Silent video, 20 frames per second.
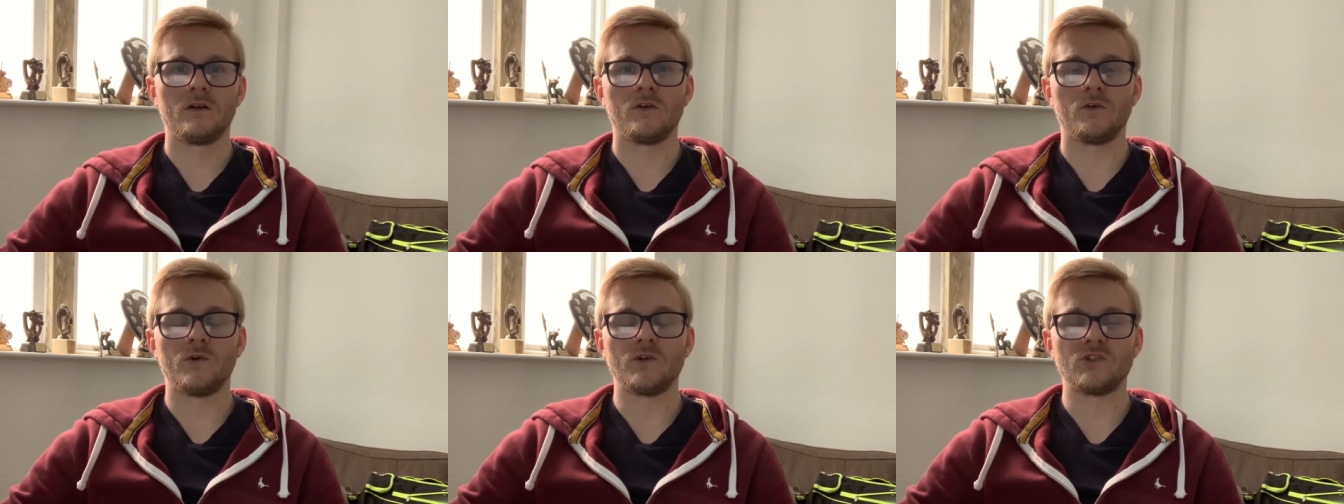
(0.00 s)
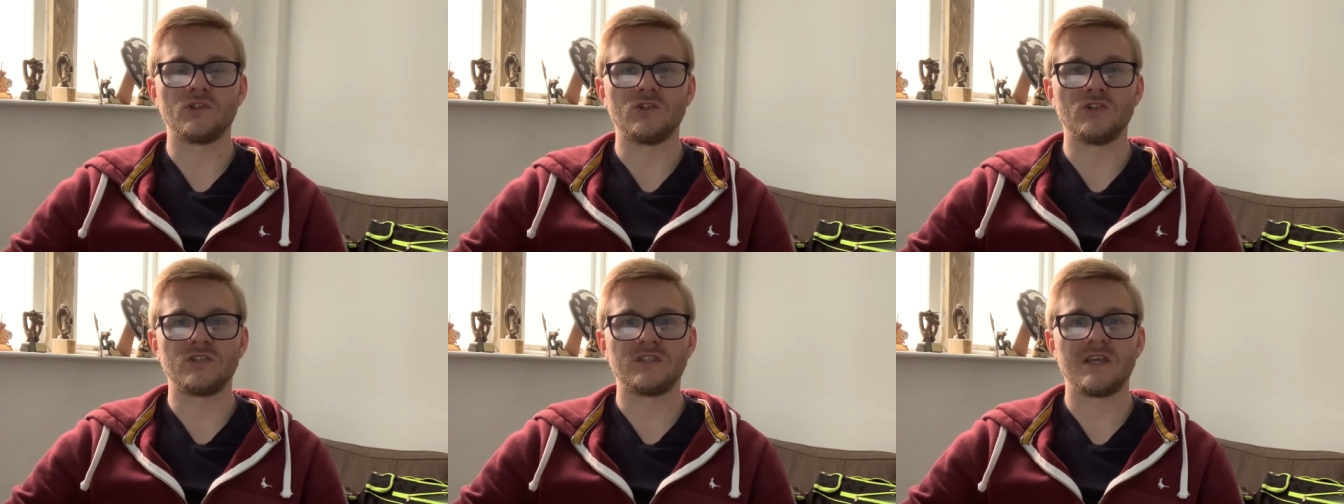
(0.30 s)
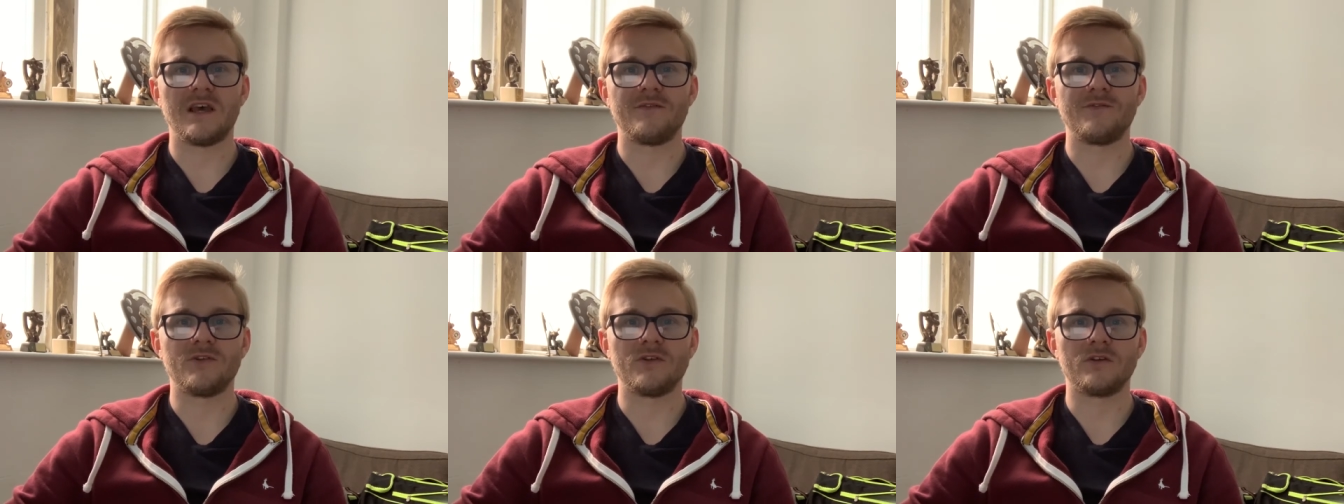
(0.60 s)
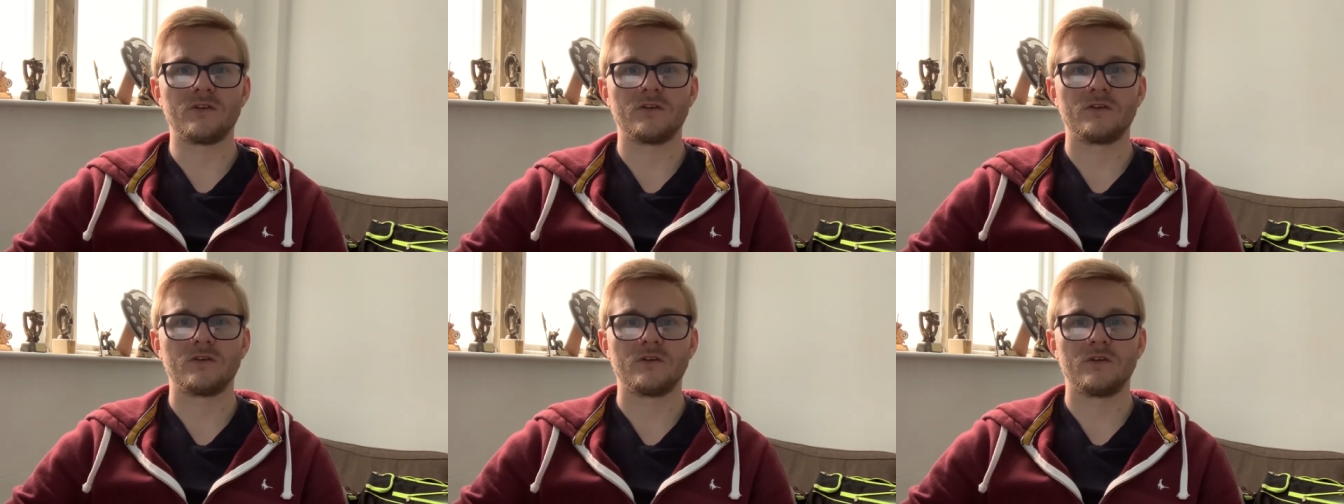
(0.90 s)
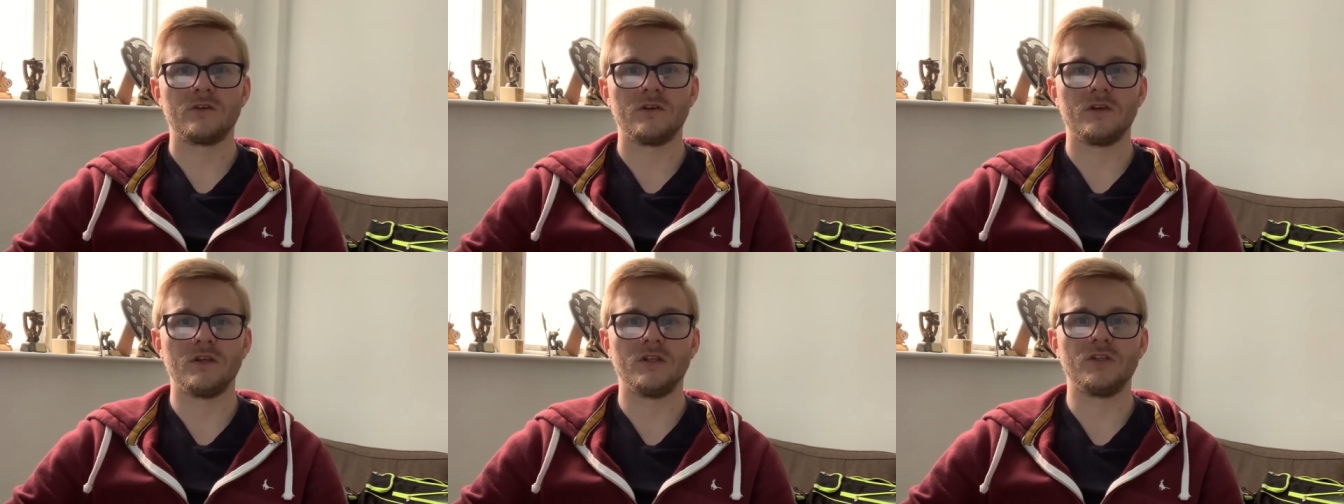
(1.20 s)
Question seven.
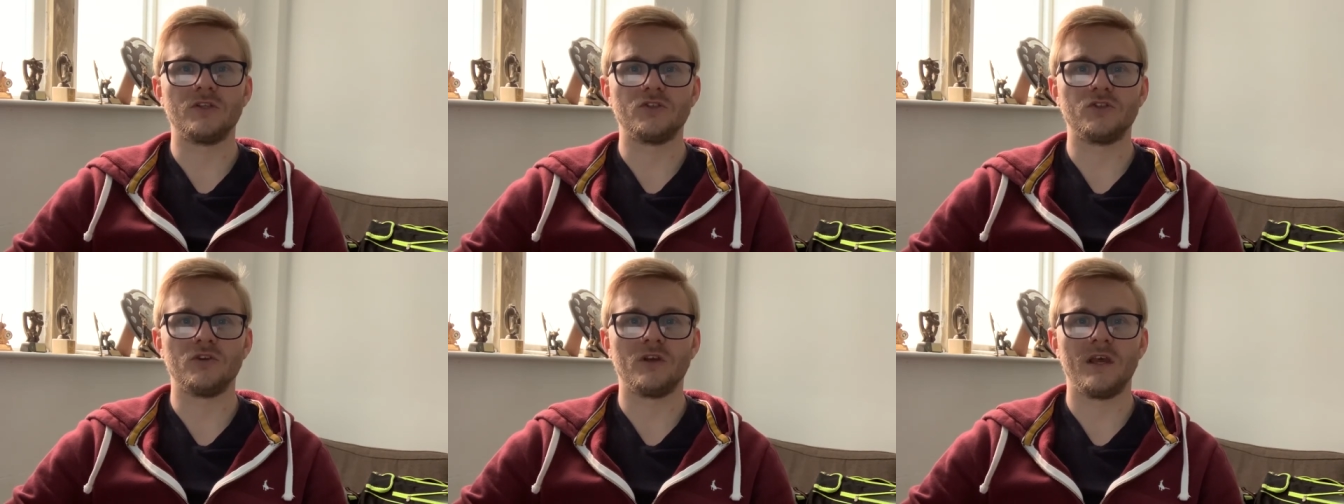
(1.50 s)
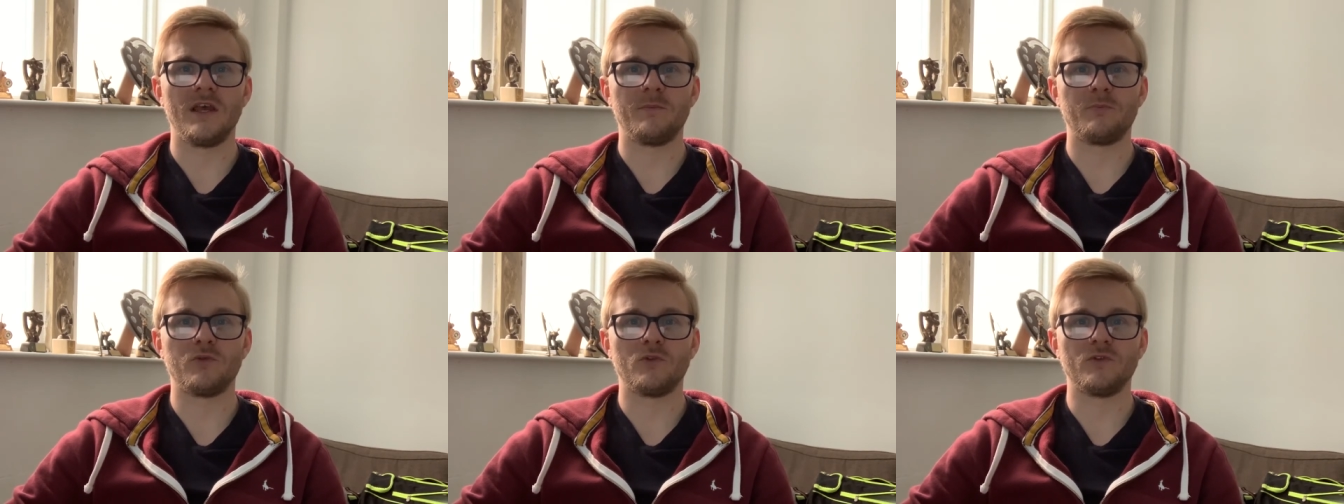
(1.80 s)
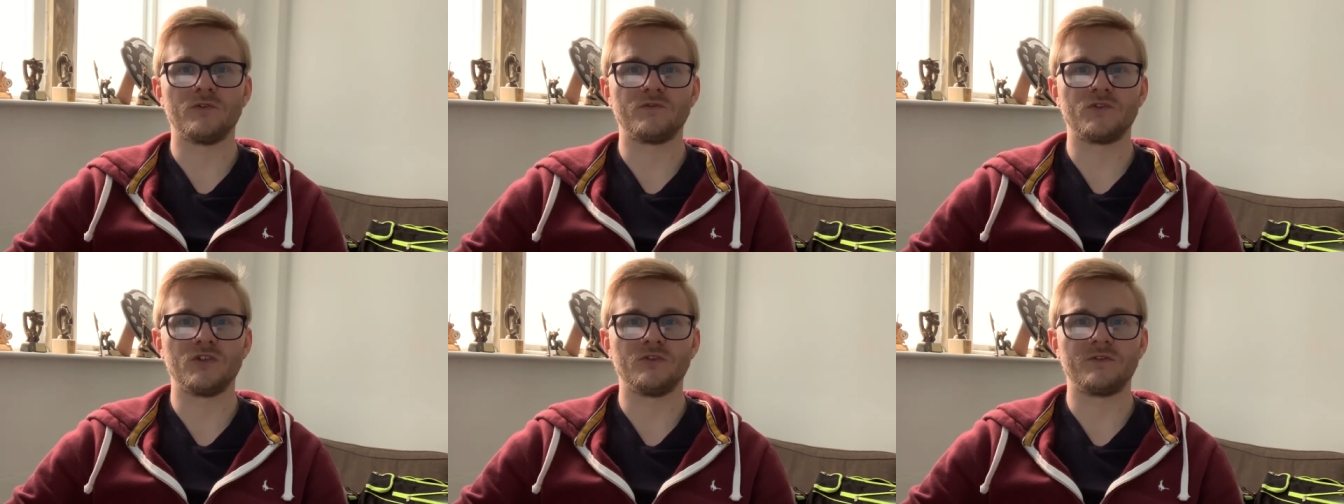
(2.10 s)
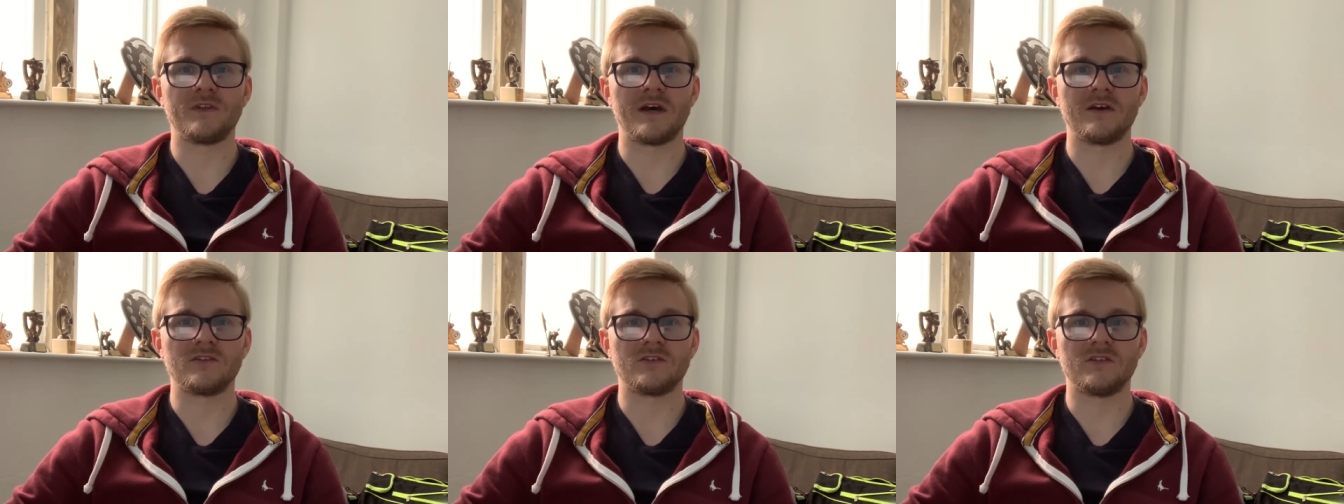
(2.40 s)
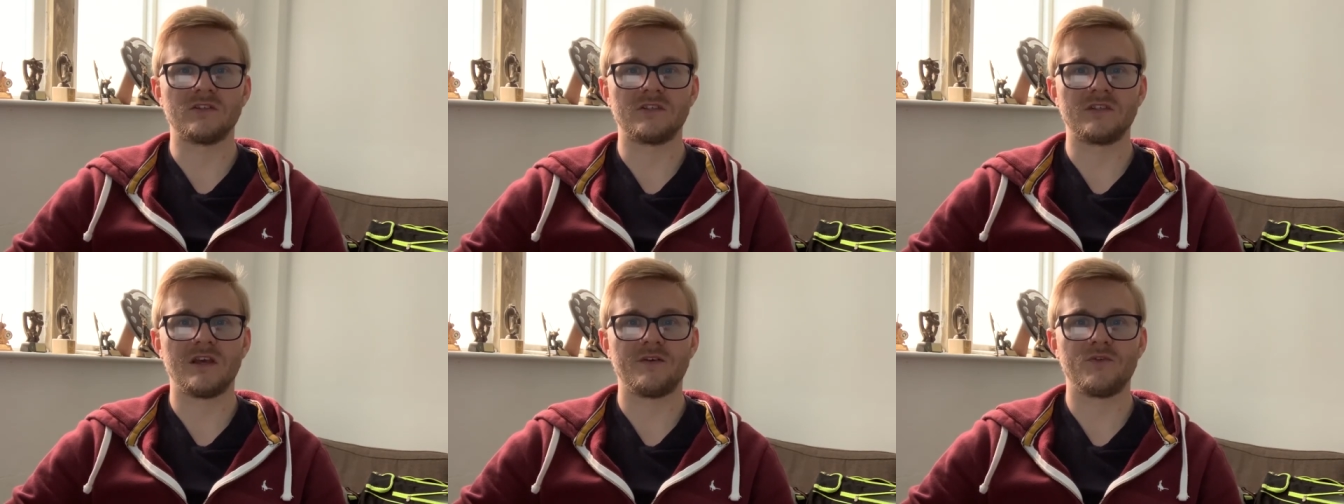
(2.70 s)
Into April of
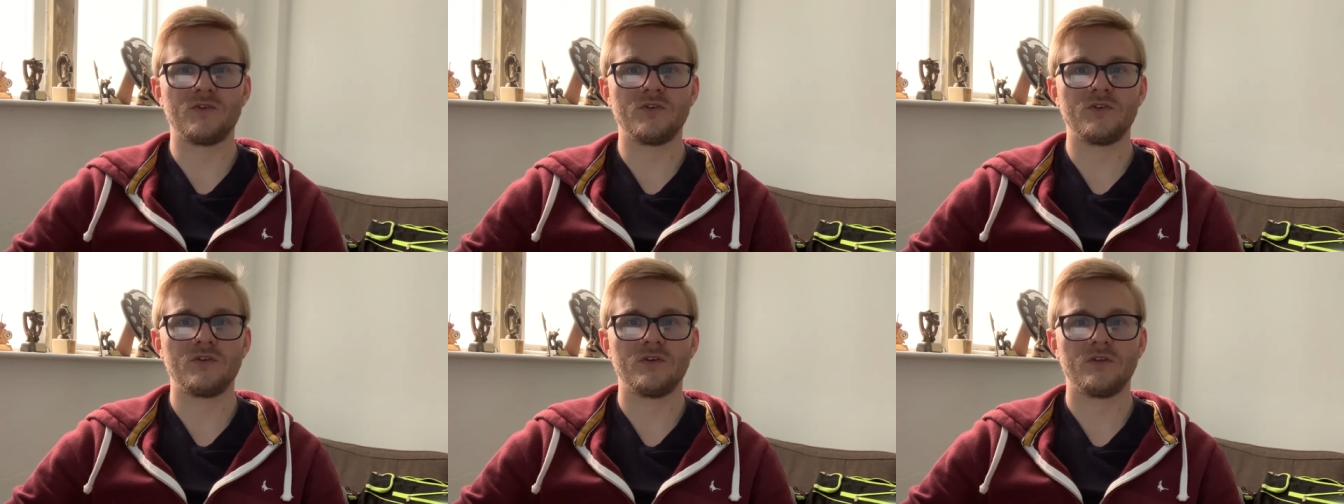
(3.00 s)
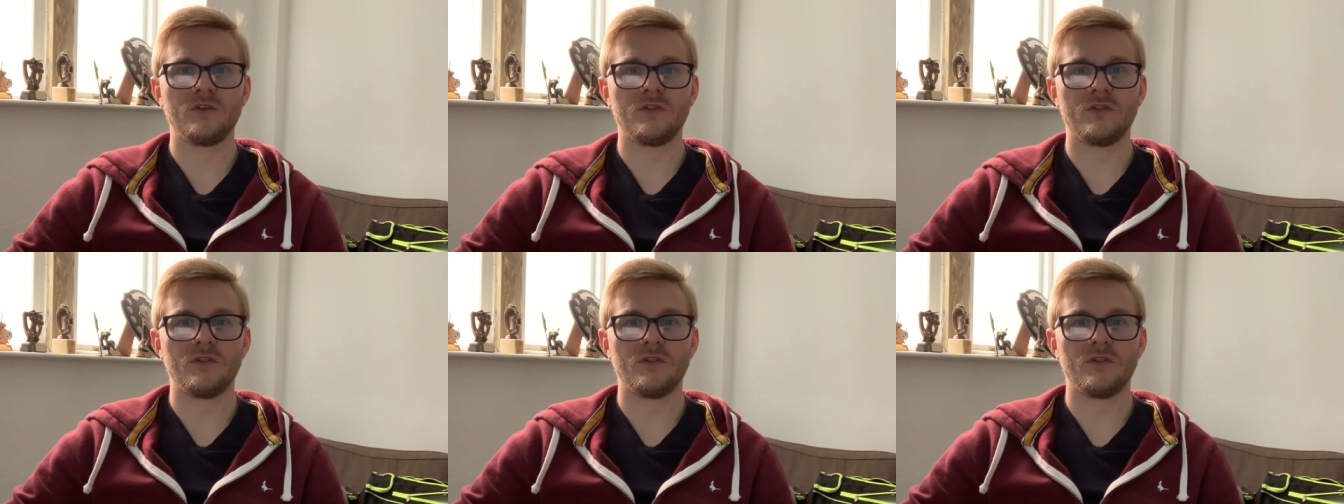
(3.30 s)
2007,